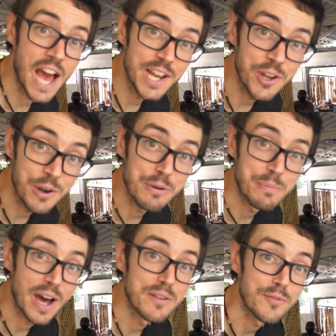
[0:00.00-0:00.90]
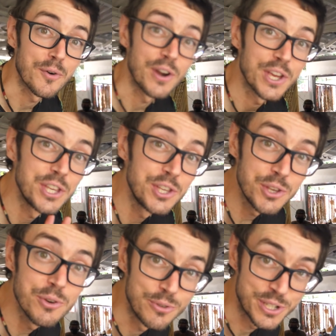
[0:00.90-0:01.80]
900 baht for a
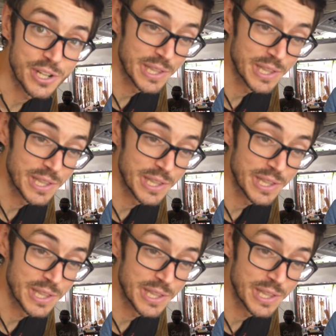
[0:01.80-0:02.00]
huge